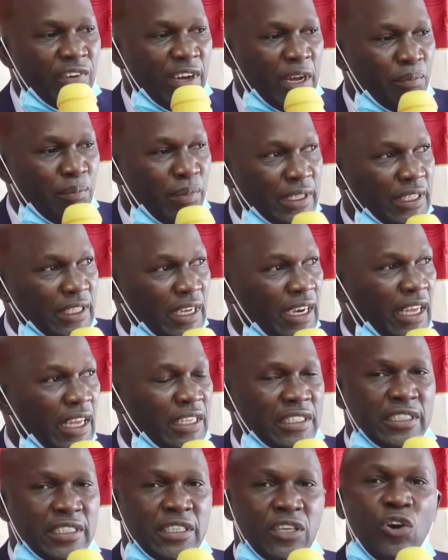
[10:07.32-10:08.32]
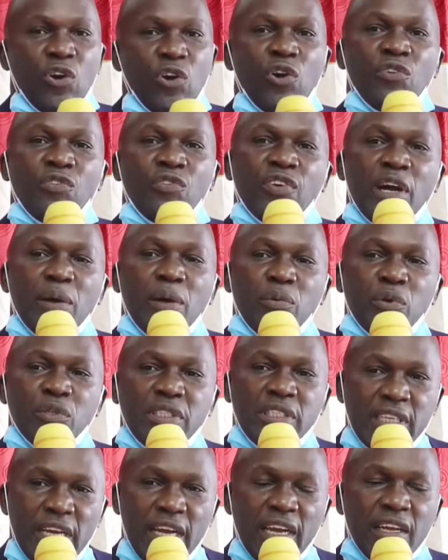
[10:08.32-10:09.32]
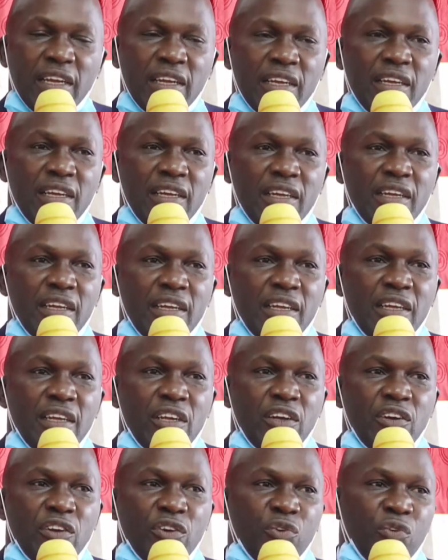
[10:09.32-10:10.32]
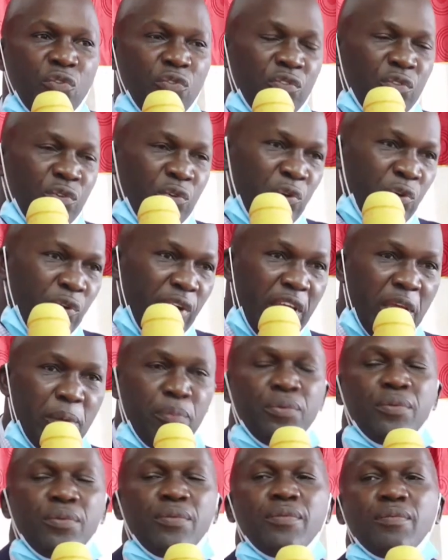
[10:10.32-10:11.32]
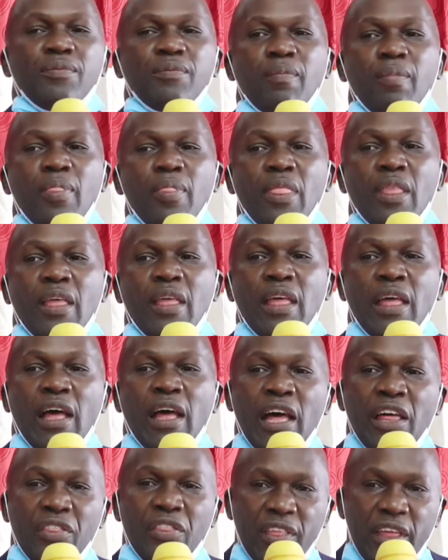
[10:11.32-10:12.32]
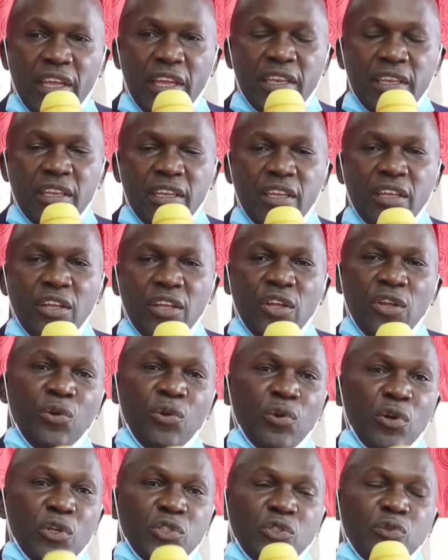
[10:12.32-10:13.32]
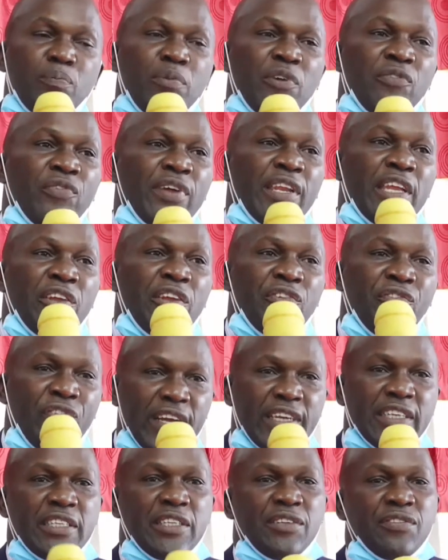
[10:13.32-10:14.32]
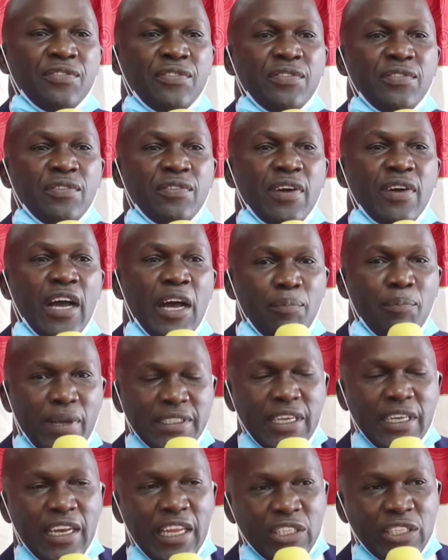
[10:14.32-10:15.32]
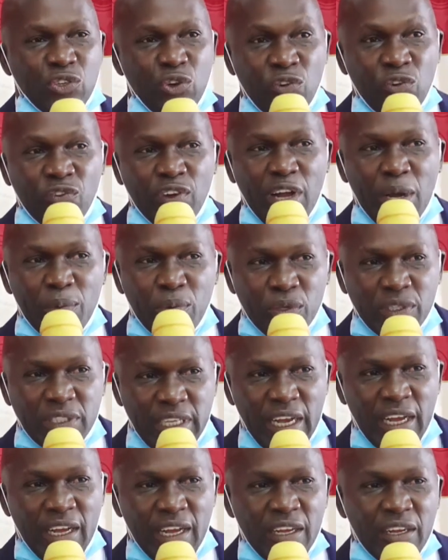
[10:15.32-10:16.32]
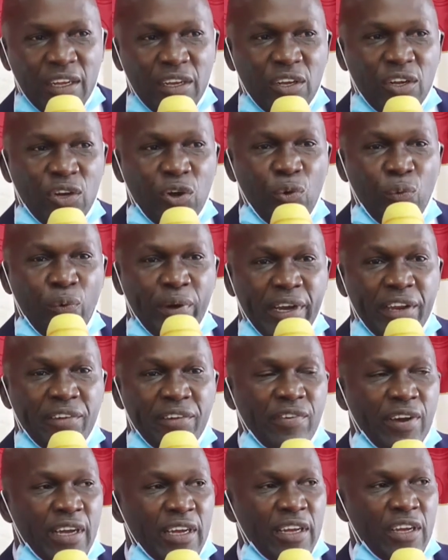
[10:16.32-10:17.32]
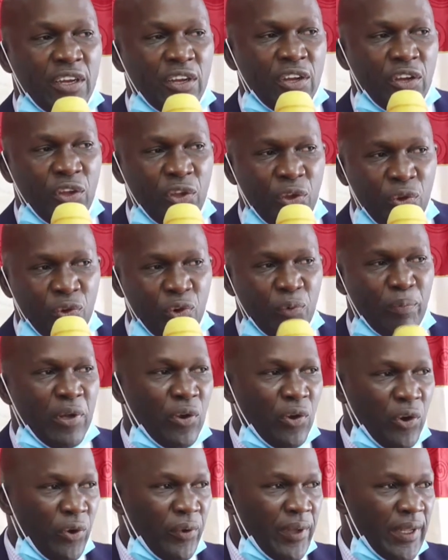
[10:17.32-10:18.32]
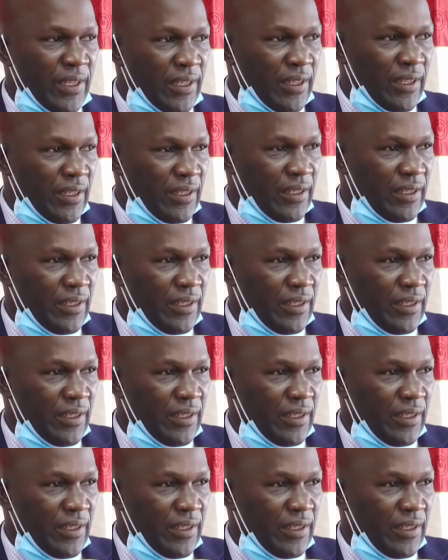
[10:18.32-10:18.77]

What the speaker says: ambassadors of Kabojja to your neighbor. And then you also be very effective ambassadors of Kabojja wherever you will be going.